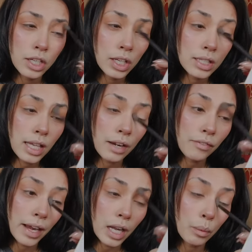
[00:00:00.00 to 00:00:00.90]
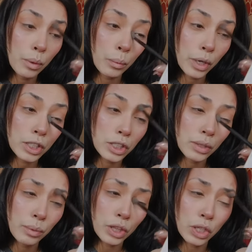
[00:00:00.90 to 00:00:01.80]
You just gotta find out what works
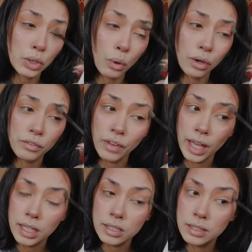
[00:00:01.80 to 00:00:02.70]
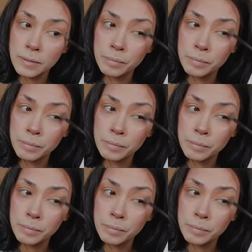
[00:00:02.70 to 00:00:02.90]
good with your face.